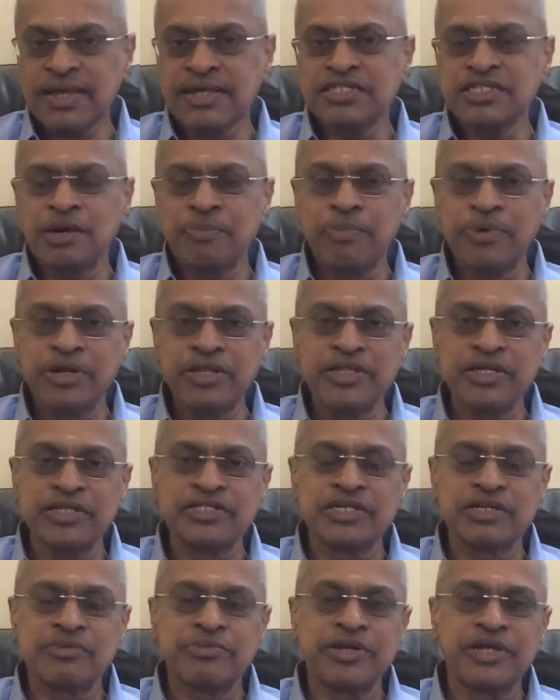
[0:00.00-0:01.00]
Japan,
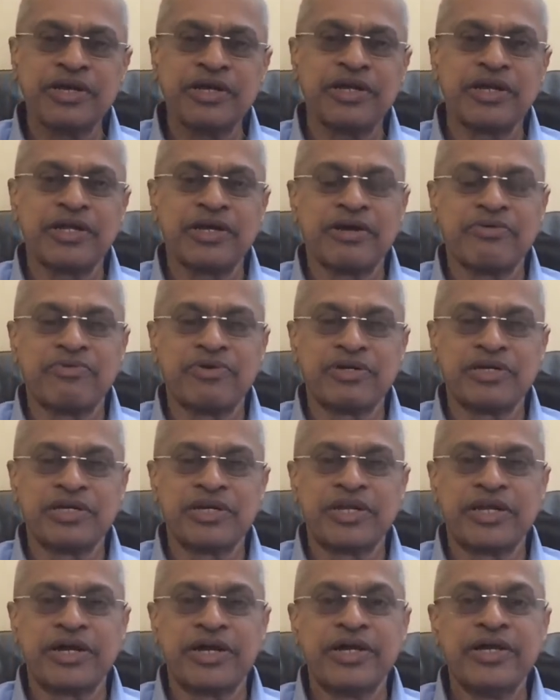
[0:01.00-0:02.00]
then Germany, and our
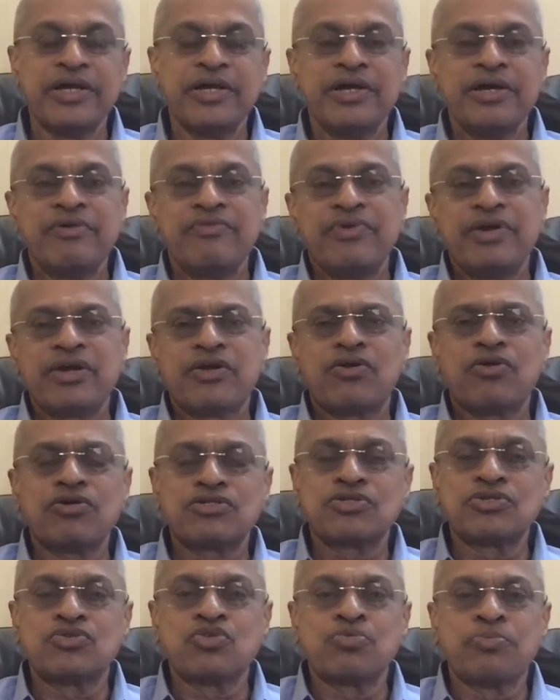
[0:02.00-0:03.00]
India. We are
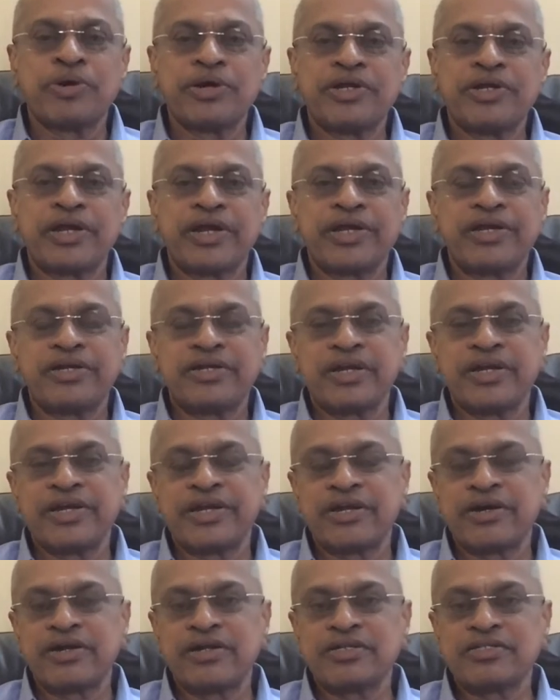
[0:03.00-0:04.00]
close to $2.9
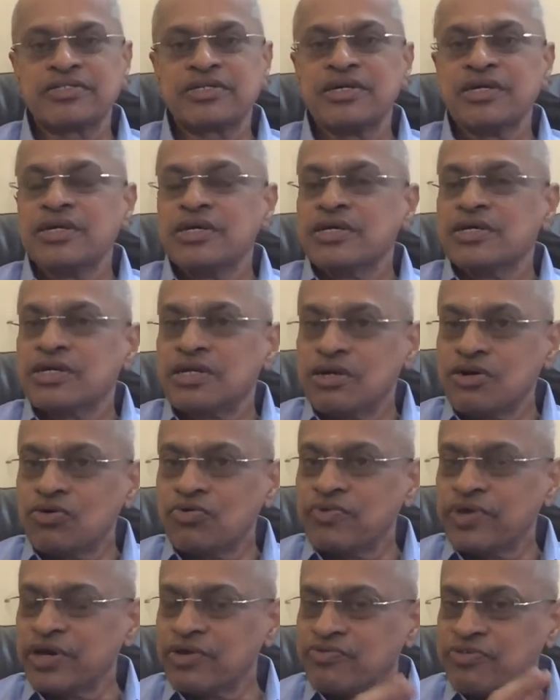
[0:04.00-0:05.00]
trillion.
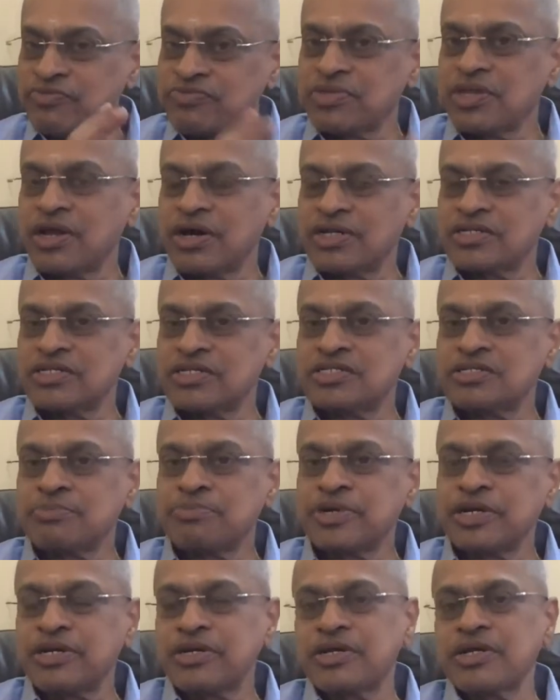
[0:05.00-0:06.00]
Now we are fifth
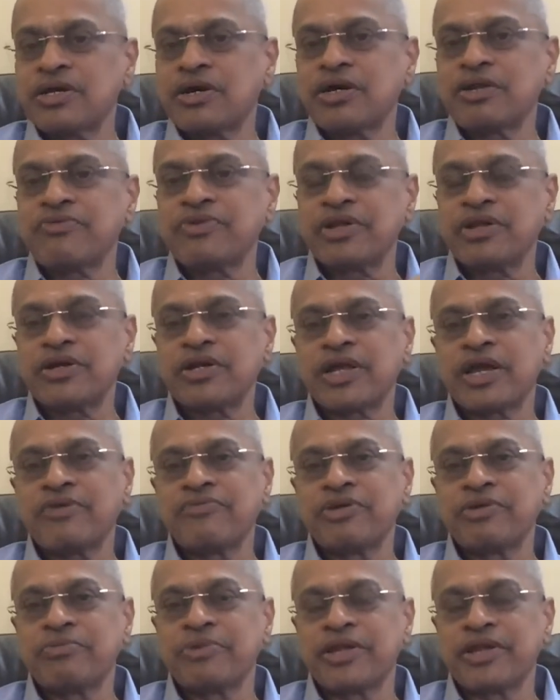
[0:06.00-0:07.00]
largest, but are we not
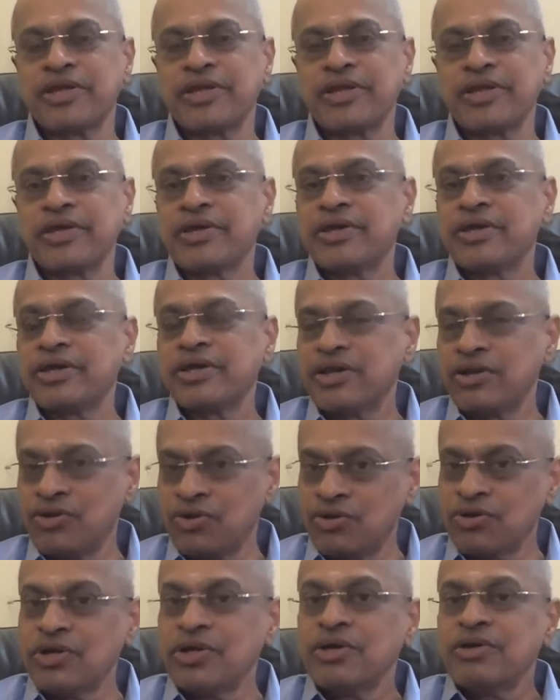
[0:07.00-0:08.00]
having money?
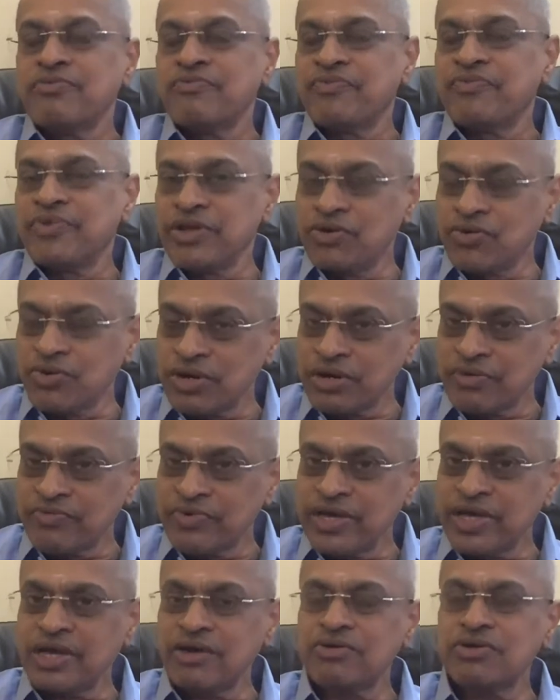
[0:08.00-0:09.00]
No, we do not.
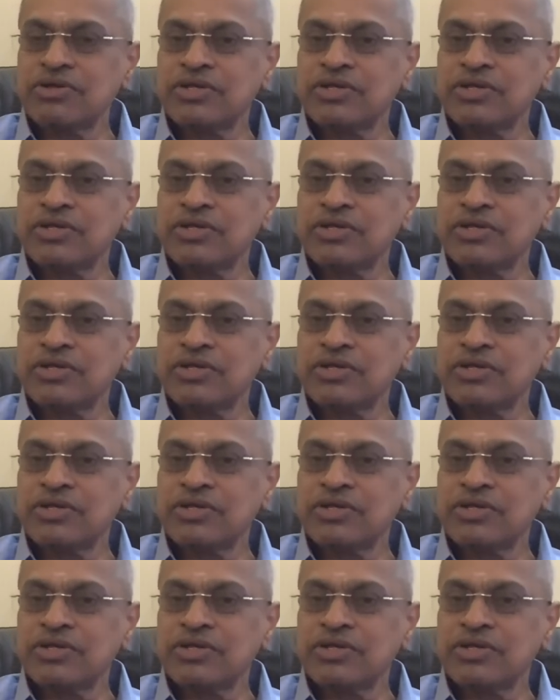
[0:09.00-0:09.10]
We have